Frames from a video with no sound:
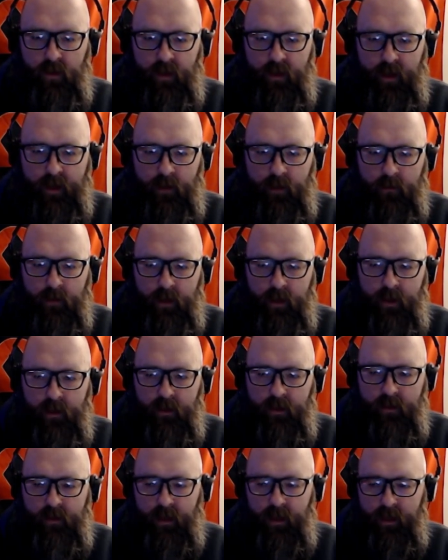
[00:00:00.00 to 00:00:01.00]
like me,
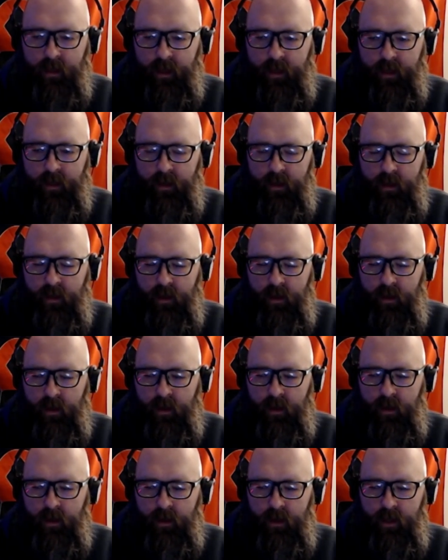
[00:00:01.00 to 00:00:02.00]
that like
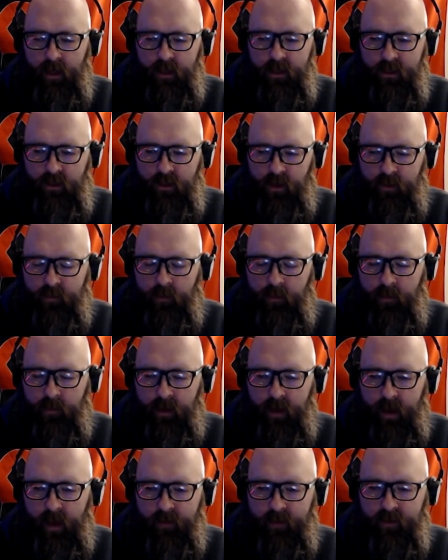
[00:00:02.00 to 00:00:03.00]
it's good for me
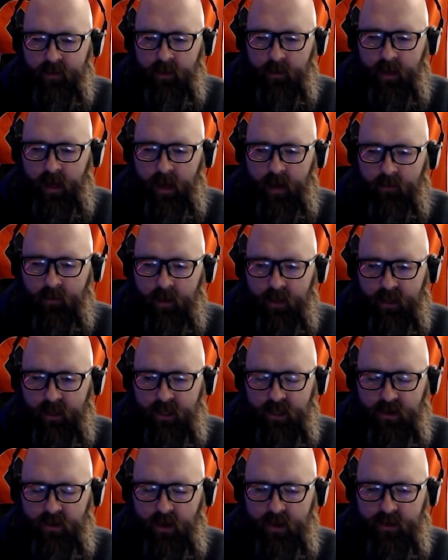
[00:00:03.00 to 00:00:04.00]
to have some kind of like a
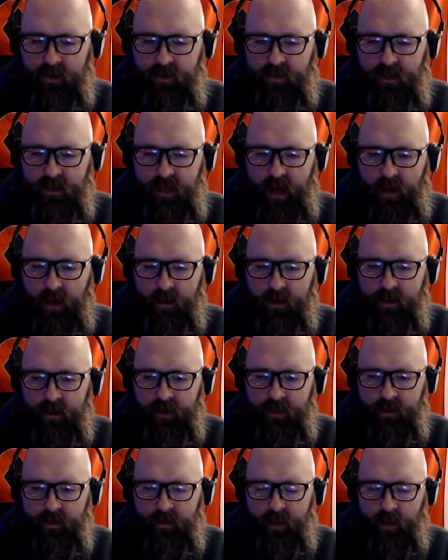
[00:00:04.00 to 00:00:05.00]
structured
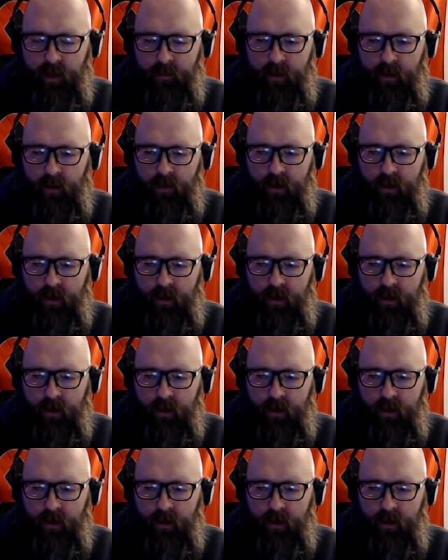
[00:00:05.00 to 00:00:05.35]
challenge that I'm going